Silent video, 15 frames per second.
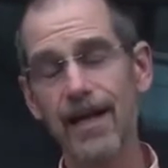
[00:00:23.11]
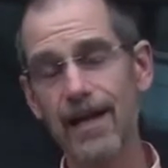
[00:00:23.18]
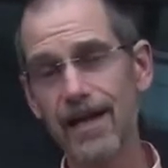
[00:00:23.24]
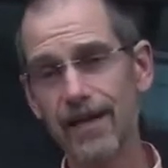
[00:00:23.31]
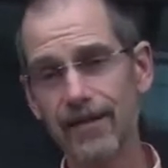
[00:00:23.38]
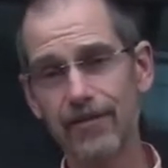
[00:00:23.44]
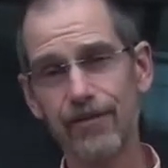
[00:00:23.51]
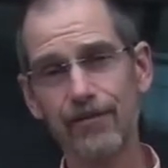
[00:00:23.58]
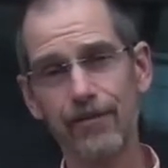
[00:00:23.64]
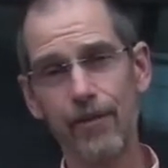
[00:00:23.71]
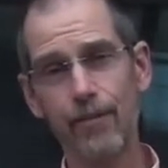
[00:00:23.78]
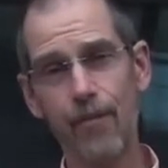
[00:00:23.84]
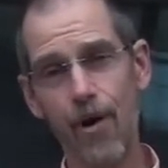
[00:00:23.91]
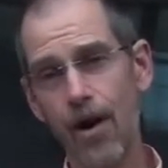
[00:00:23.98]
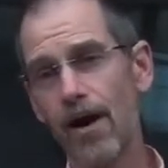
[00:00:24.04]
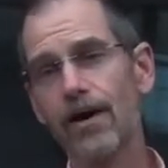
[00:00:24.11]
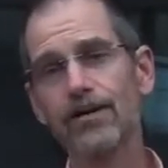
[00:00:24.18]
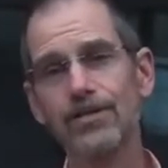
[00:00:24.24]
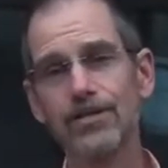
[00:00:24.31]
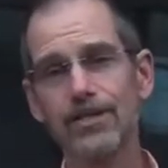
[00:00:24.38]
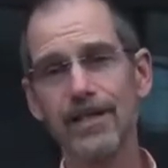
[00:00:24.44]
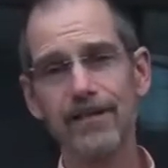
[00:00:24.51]
It's
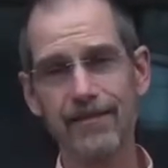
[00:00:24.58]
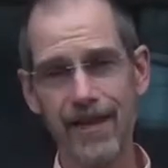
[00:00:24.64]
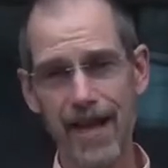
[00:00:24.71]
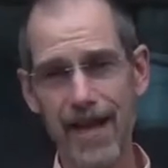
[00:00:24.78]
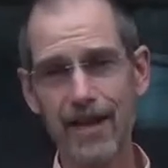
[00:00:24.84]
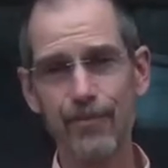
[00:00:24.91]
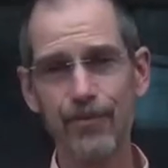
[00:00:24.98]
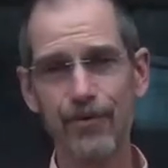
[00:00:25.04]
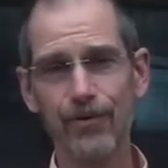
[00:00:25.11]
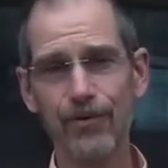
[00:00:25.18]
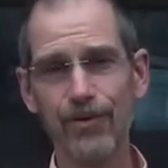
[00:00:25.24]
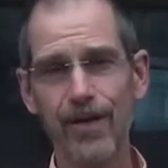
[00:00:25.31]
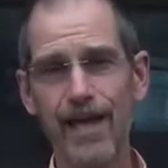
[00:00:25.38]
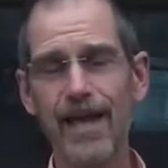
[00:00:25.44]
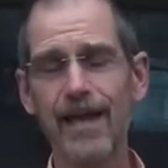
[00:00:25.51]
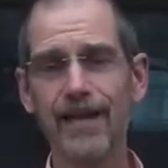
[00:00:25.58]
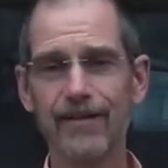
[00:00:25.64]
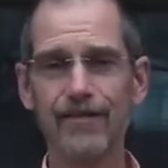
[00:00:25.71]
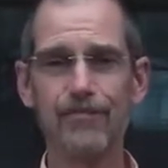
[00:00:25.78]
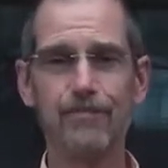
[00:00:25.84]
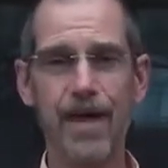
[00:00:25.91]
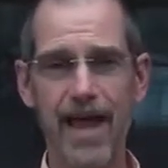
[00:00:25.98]
March, it's April, and
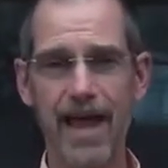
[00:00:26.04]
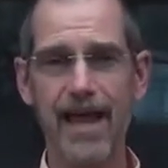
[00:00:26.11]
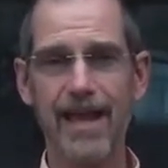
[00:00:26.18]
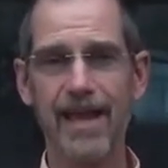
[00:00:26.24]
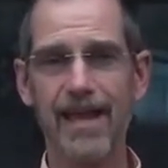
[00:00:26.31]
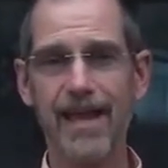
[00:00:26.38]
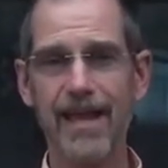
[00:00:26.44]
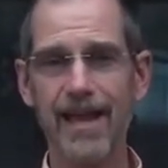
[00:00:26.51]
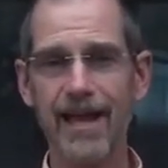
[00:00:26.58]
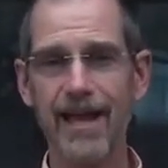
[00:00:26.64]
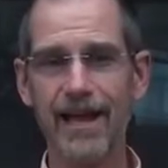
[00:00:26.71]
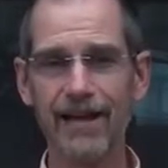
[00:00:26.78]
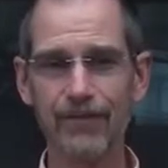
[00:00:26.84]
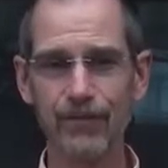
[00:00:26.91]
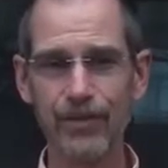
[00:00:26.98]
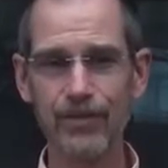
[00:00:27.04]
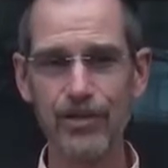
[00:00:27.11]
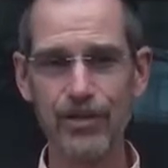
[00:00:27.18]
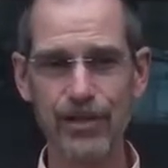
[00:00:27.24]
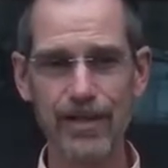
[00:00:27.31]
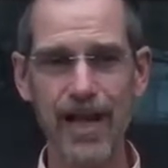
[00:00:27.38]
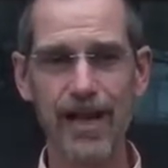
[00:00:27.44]
it's May, and we
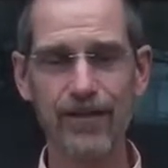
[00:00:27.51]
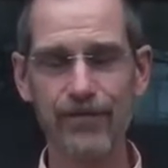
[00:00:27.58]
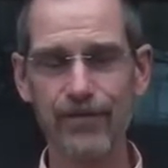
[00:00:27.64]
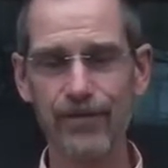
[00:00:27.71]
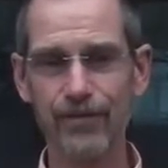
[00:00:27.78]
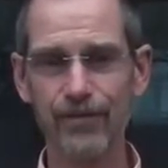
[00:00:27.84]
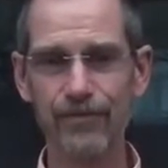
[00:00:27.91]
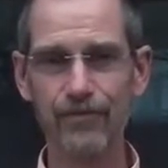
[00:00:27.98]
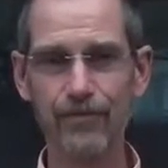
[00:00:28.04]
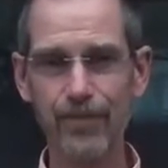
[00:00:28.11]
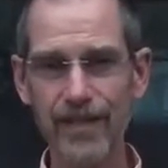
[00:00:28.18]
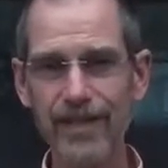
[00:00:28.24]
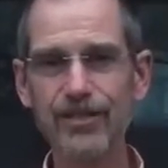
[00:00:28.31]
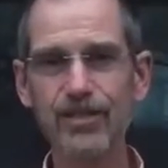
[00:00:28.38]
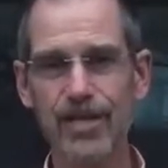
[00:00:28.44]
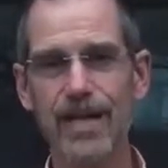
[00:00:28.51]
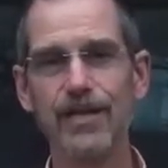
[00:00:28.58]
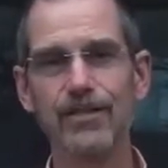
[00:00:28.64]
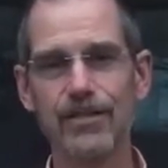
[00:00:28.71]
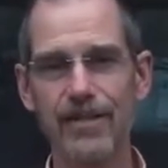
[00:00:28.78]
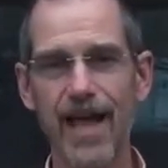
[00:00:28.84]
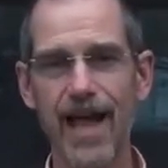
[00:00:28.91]
should have some big
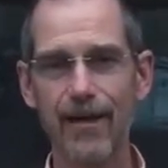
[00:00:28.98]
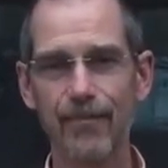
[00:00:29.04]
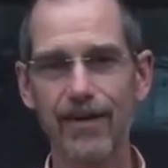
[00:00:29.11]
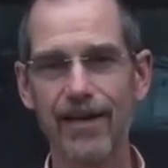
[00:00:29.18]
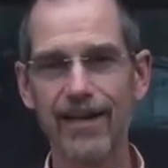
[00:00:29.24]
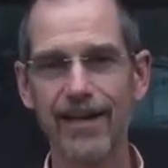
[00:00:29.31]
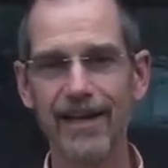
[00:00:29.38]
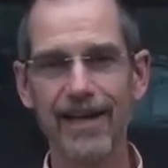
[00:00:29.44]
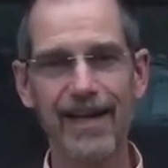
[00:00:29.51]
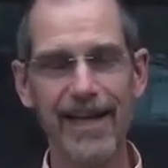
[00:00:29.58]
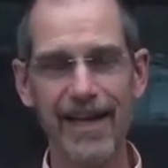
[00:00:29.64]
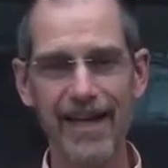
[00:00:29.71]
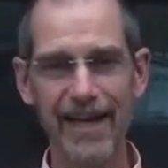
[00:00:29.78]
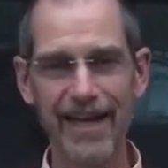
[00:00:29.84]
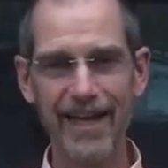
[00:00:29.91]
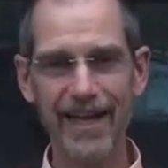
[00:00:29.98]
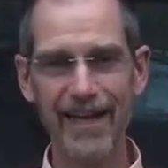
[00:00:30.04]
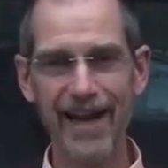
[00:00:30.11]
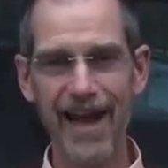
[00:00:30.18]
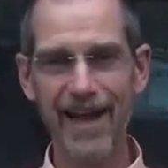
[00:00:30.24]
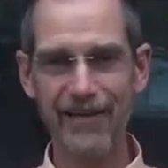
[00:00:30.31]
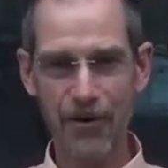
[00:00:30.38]
changes happening. And
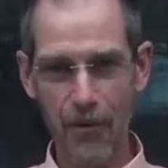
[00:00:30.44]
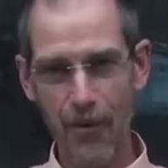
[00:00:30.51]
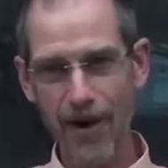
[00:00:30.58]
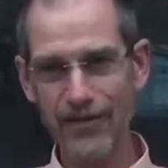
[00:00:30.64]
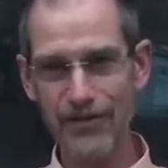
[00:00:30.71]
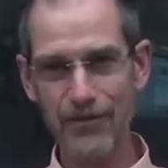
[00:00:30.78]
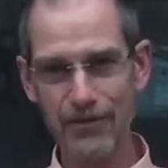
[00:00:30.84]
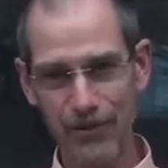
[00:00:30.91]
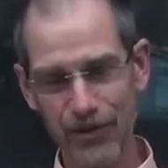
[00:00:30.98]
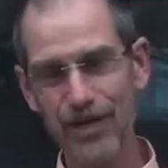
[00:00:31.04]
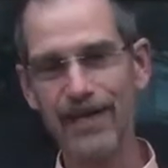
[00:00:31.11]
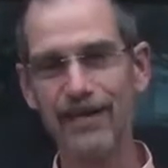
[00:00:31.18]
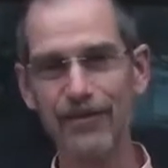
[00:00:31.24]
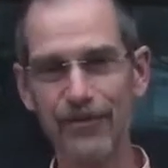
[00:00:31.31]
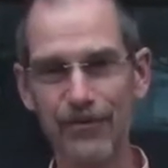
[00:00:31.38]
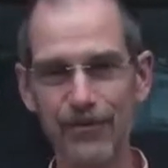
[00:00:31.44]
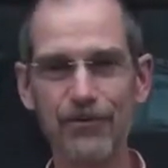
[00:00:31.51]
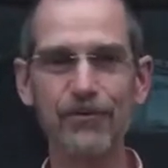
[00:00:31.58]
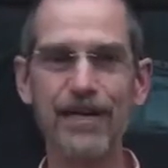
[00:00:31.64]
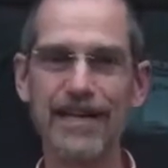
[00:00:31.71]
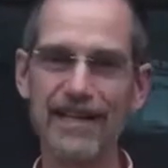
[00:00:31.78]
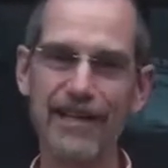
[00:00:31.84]
I don't want you looking at your
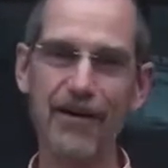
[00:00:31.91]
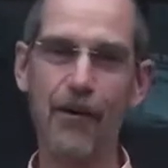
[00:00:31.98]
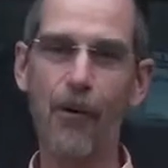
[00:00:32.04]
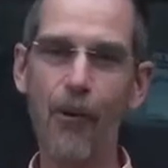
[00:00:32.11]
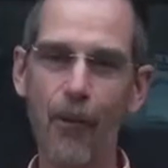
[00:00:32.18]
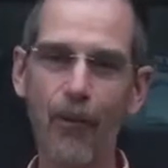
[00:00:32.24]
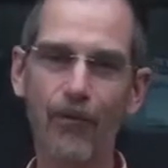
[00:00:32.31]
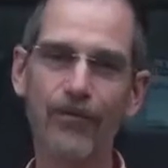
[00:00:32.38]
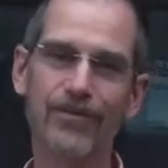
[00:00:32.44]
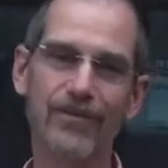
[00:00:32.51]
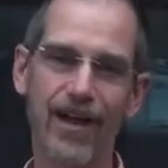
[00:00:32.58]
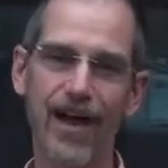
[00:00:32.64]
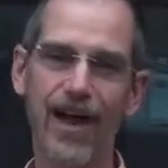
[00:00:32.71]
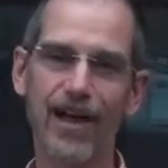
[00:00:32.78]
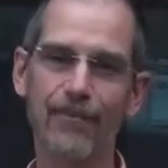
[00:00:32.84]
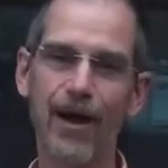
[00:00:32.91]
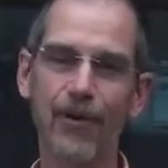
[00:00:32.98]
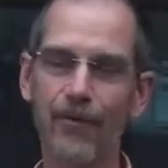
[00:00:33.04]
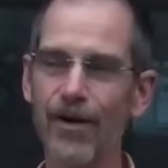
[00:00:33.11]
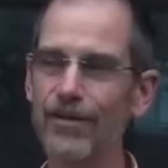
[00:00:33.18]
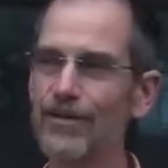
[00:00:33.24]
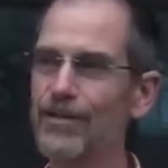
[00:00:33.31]
screen the whole time. I
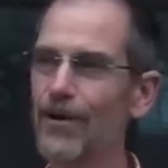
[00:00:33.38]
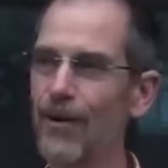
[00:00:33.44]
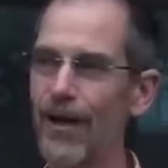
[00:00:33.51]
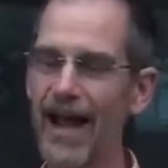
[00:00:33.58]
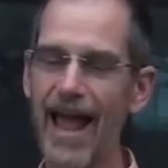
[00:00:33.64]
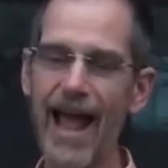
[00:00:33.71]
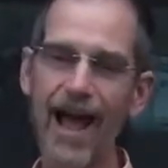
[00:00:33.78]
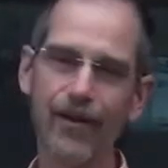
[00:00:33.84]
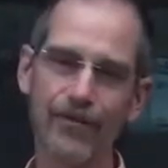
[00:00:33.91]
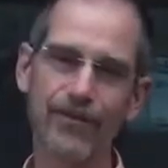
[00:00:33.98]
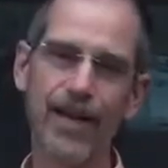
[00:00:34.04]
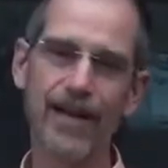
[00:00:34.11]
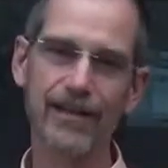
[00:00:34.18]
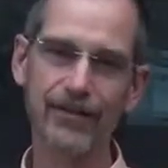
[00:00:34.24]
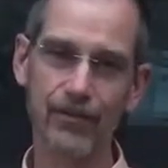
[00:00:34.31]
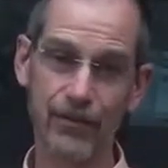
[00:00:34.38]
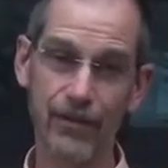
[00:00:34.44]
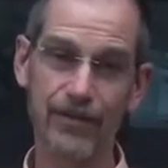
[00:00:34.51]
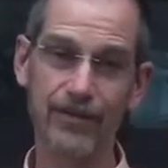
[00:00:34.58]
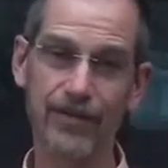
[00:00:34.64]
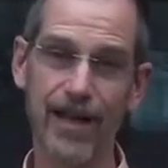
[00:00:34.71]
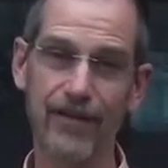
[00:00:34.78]
want you going outside and
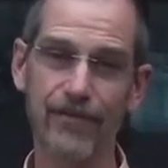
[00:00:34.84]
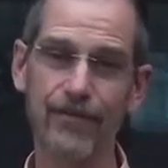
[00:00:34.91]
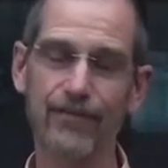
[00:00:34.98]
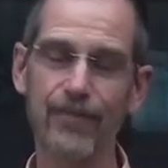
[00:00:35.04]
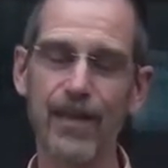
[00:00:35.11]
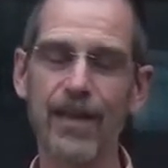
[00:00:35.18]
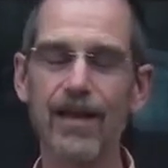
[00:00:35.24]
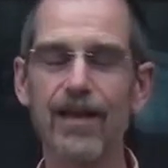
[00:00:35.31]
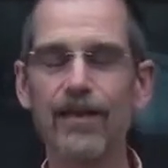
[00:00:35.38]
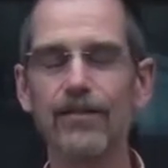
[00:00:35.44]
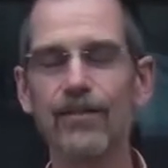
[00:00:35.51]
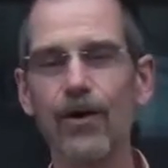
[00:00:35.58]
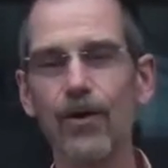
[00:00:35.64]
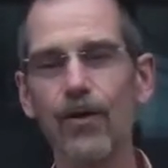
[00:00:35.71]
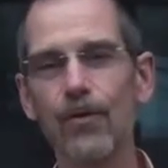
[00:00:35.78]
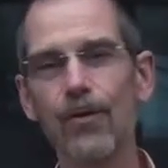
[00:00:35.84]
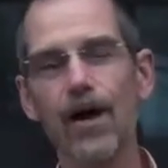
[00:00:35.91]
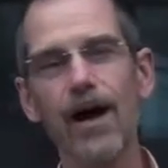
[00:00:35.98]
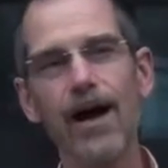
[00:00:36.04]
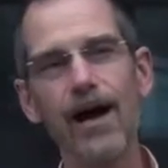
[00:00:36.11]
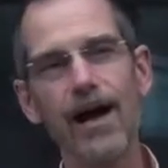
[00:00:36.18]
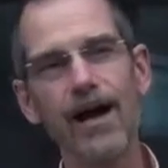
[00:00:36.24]
doing stuff. So
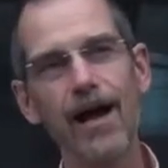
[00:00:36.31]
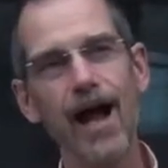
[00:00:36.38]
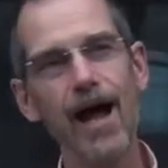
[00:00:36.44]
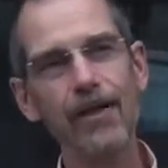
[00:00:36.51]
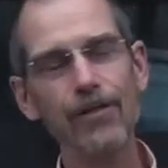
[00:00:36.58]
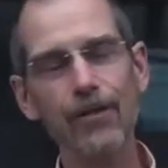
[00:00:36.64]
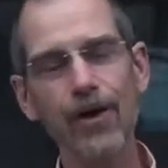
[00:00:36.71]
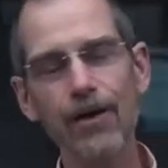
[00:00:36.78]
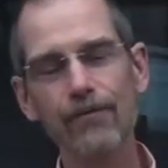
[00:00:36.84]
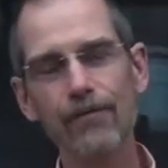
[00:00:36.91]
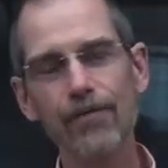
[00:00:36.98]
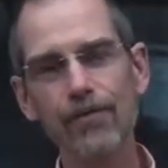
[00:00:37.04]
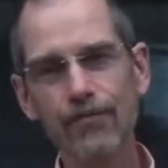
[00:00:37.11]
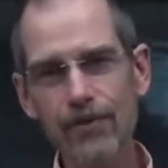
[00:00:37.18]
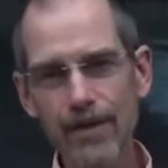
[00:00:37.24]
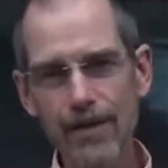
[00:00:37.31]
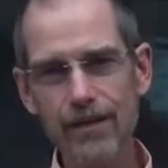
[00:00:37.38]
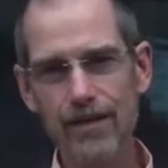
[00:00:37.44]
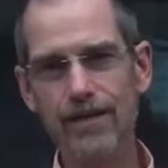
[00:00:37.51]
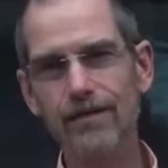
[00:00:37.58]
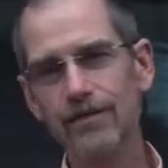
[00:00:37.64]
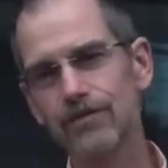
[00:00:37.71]
I thought of three
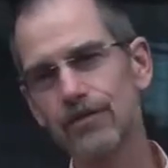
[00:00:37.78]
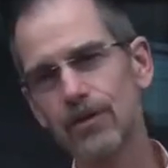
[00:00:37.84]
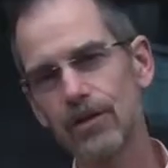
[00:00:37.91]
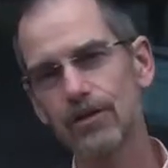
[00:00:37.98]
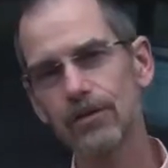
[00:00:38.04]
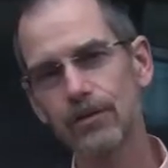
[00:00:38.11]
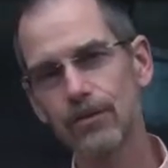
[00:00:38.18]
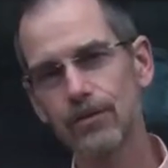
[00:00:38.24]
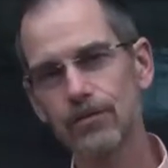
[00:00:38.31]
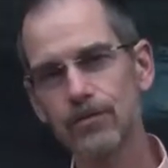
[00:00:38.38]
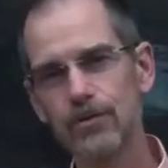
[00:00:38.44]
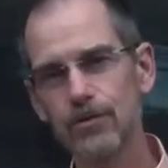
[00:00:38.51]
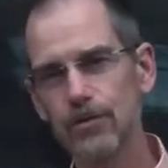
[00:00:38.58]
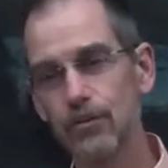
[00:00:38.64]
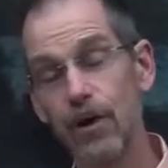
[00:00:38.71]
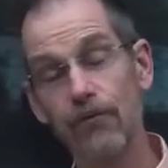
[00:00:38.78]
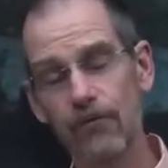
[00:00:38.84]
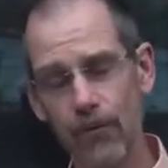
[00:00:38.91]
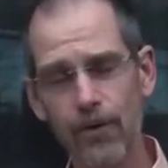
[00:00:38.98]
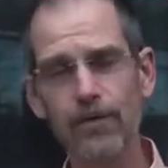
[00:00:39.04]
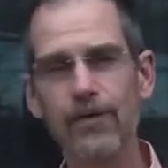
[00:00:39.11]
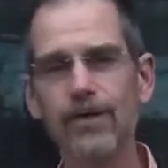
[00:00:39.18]
things that you could do
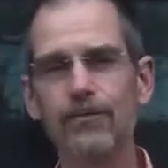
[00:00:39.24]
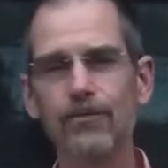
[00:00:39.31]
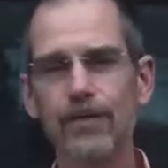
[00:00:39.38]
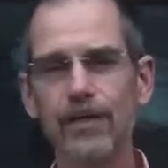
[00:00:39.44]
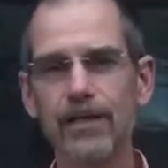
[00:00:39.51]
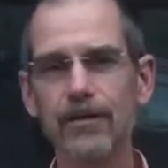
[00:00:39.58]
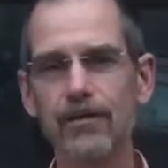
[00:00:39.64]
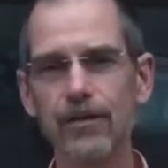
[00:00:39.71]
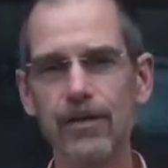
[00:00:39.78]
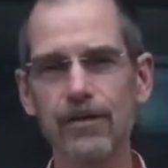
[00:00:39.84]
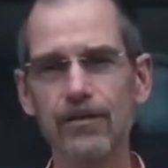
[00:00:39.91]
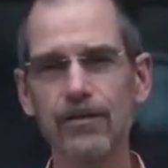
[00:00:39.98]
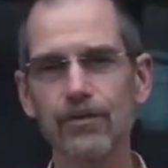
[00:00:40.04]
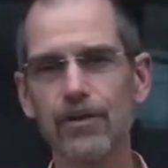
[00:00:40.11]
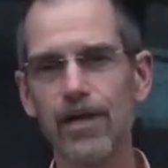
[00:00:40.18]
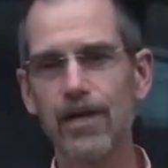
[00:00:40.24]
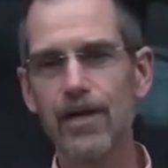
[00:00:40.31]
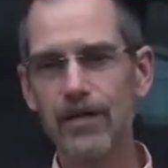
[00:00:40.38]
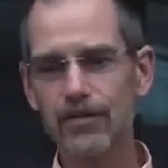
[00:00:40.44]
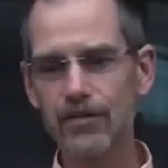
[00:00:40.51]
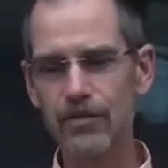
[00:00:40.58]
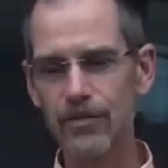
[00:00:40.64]
four things really you can do
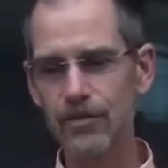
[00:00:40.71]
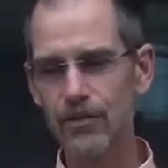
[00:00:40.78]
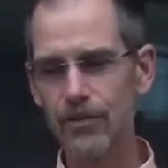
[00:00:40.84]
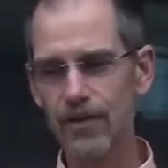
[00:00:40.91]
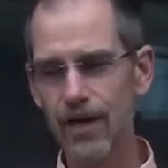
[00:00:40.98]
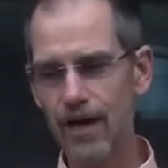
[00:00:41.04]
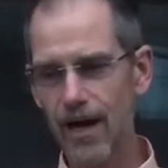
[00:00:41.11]
to